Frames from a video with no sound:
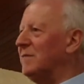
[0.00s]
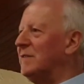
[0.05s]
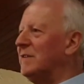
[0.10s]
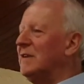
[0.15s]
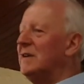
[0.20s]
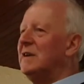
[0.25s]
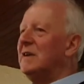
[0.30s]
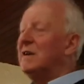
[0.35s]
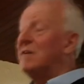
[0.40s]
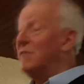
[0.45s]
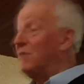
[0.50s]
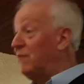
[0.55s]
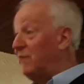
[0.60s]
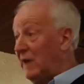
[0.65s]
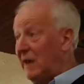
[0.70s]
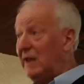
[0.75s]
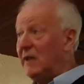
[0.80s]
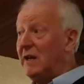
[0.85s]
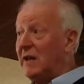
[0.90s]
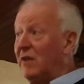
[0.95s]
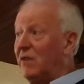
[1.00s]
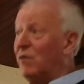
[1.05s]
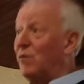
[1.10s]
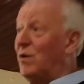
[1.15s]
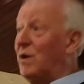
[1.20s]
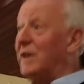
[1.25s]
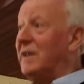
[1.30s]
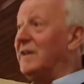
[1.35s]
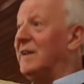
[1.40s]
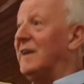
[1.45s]
Very nice
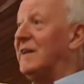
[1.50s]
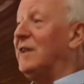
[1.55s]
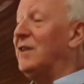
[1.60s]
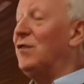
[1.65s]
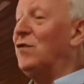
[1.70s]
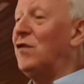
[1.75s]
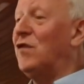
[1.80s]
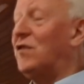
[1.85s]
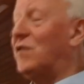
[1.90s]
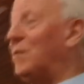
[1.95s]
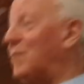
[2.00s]
wine, and it used